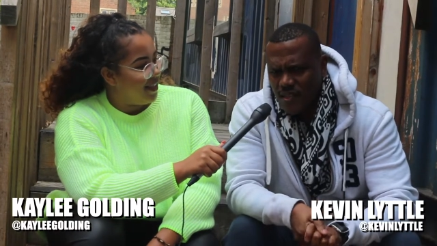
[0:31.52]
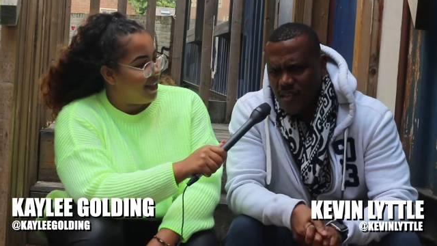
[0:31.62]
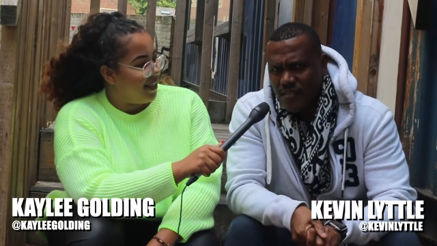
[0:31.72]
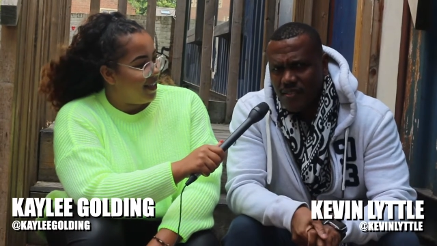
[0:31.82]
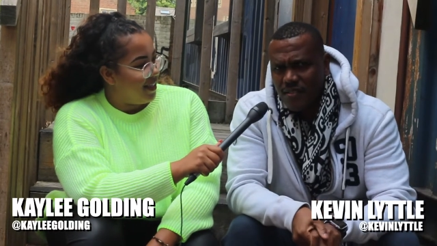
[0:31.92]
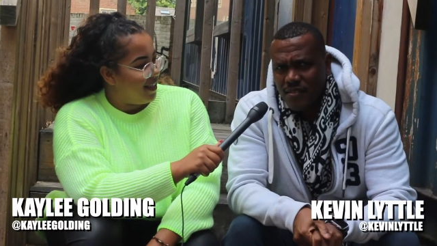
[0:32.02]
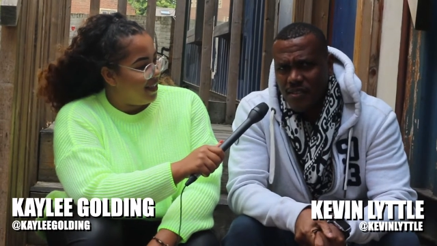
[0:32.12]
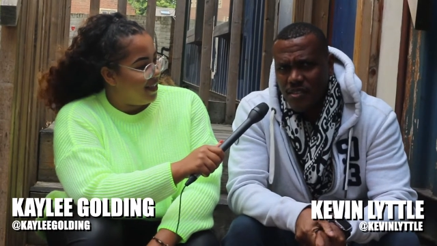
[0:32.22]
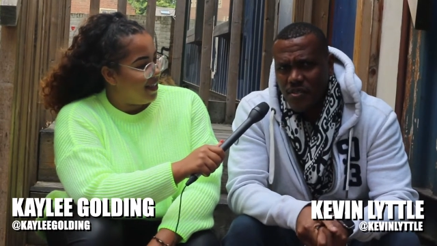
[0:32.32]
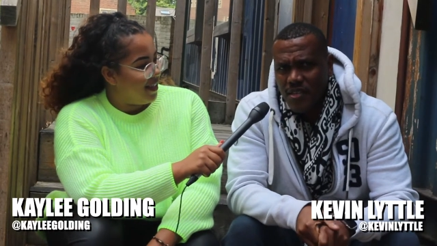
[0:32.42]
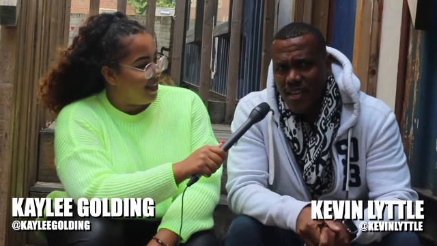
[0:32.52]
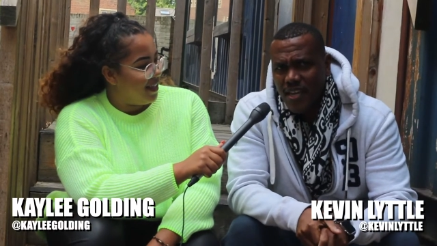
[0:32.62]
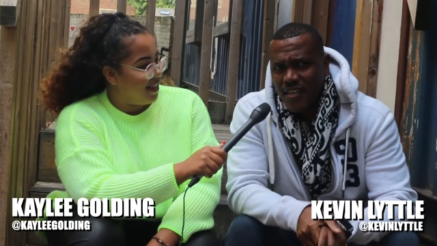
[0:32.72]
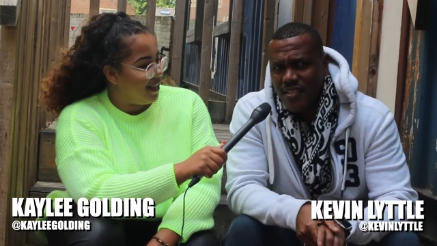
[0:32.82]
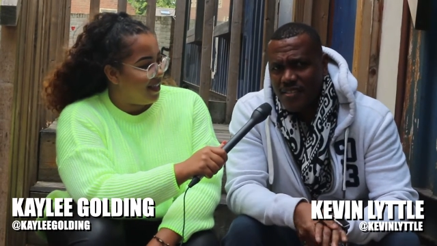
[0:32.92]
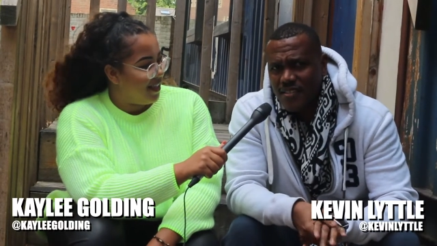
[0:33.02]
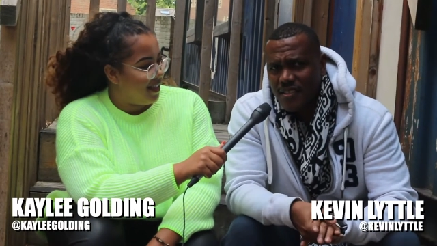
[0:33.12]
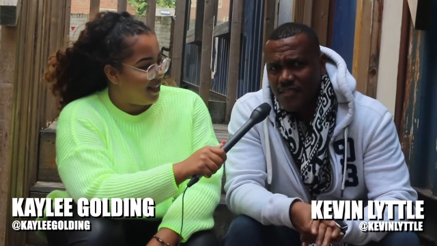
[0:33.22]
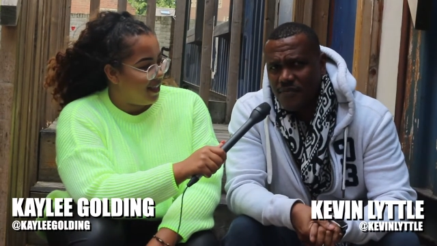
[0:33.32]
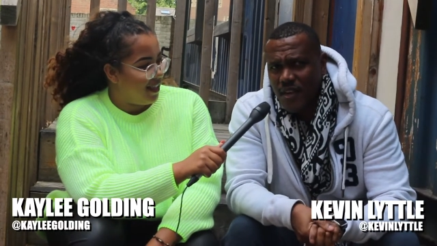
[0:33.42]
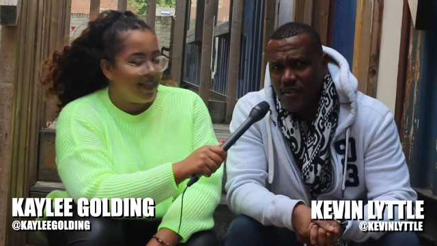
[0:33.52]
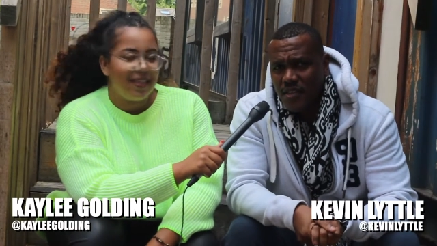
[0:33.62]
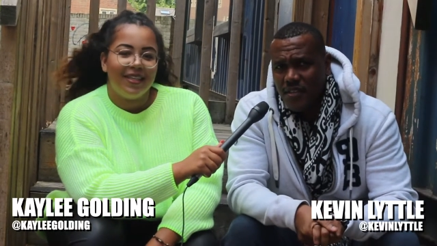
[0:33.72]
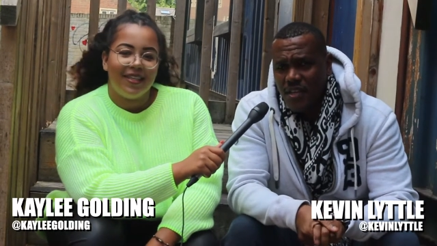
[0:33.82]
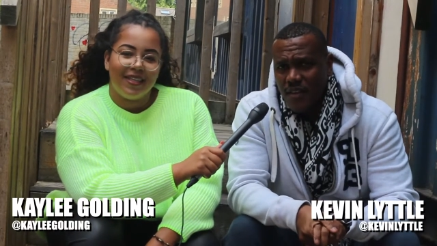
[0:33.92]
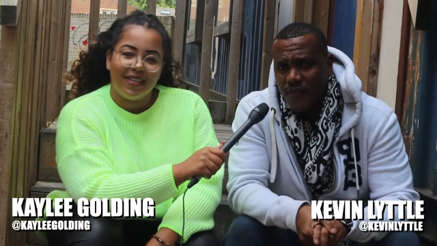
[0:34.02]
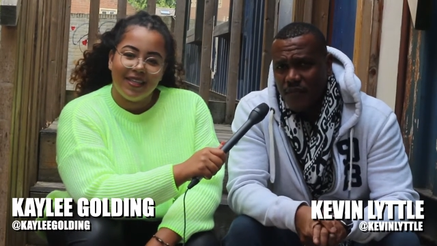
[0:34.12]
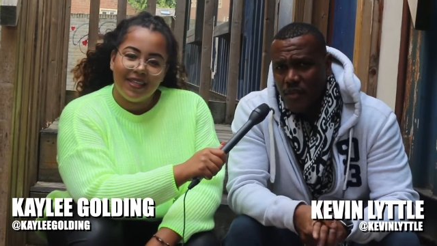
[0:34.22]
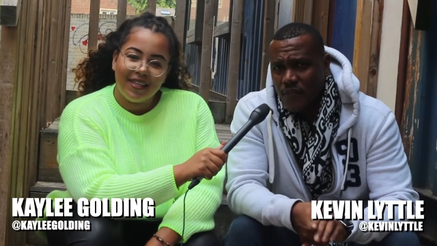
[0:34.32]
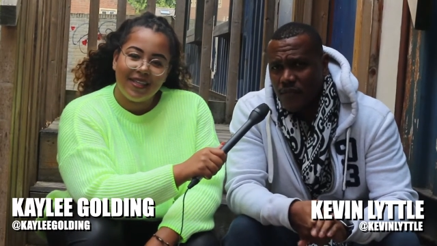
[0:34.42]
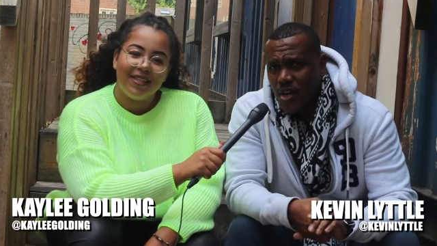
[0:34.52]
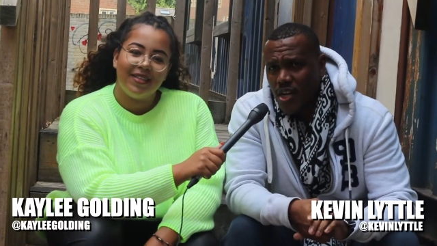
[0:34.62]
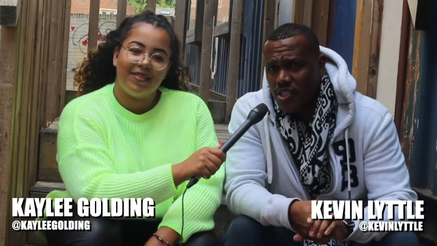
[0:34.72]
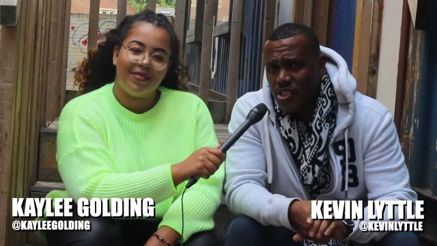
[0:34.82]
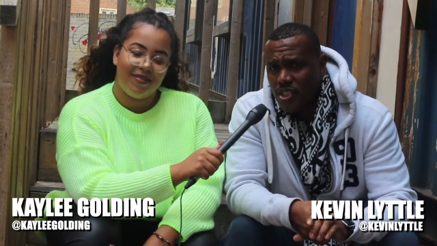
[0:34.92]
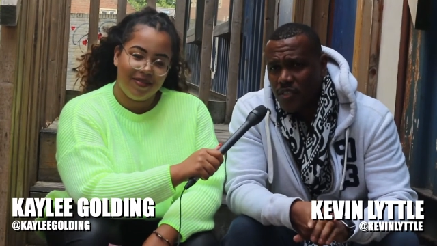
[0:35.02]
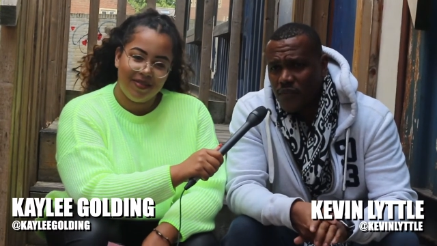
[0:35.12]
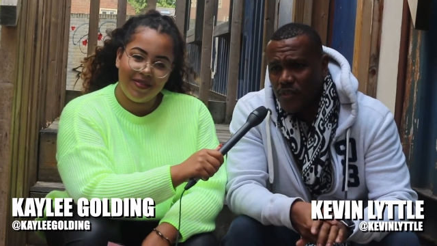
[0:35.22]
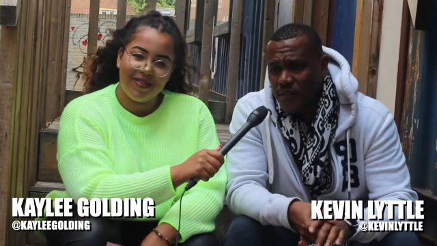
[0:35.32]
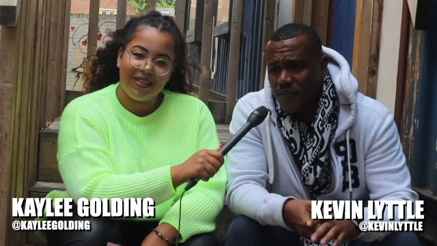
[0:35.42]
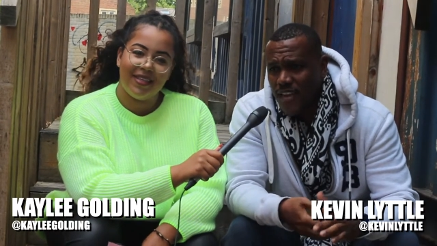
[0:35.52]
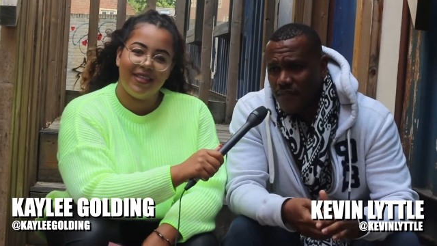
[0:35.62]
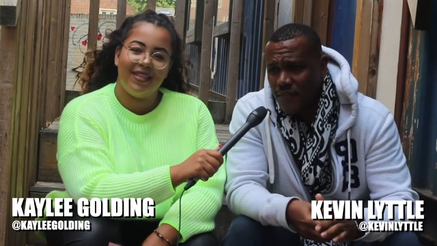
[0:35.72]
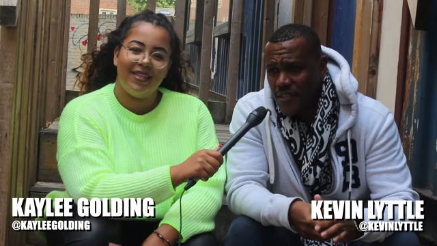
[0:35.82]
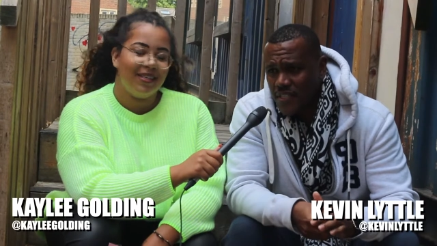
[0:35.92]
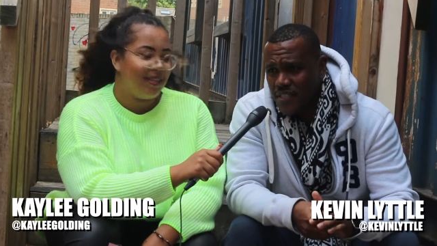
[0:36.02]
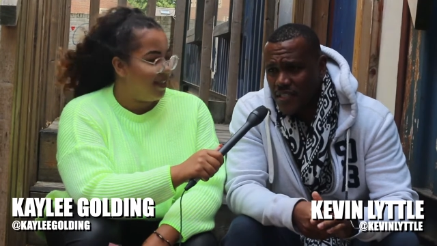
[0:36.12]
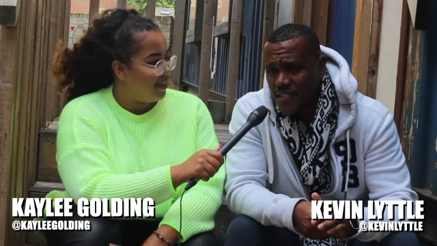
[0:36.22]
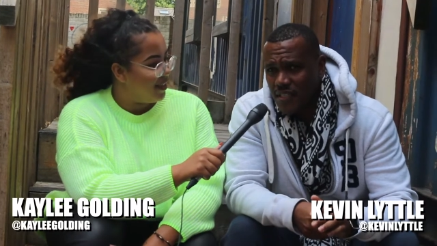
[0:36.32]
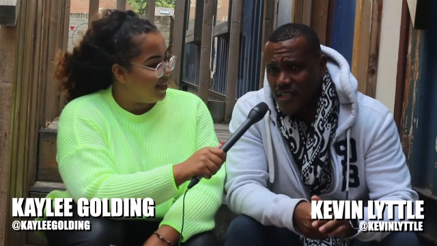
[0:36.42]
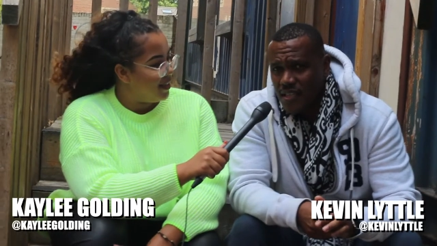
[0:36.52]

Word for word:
Speaker 1: Uh, the UK is is very full of culture, full of diversity,